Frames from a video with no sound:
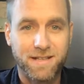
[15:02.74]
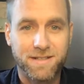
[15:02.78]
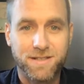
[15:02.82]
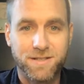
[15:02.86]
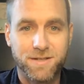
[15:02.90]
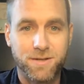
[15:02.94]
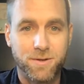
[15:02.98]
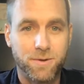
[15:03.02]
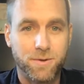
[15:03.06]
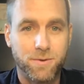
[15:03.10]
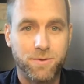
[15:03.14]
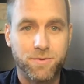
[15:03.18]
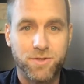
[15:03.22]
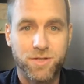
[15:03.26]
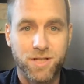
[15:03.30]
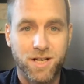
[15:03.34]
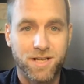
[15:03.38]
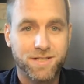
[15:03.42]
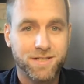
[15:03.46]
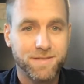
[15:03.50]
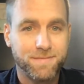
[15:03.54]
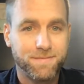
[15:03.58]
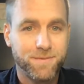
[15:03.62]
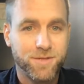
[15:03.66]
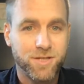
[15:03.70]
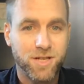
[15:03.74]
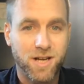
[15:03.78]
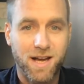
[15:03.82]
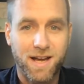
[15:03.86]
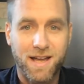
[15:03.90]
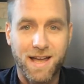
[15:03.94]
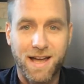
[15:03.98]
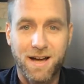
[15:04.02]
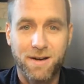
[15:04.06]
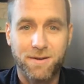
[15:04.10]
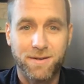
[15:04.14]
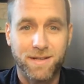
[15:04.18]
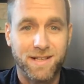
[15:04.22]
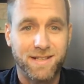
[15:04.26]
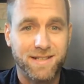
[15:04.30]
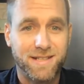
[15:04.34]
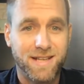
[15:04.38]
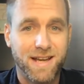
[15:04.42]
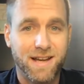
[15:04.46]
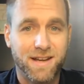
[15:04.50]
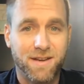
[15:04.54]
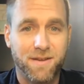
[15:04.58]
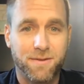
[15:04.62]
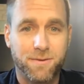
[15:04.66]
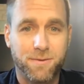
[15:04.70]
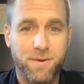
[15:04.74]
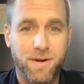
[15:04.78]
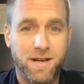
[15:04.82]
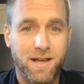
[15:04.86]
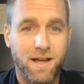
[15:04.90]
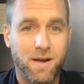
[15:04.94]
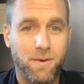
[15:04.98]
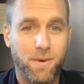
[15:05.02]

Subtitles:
to just check out and take a 3-day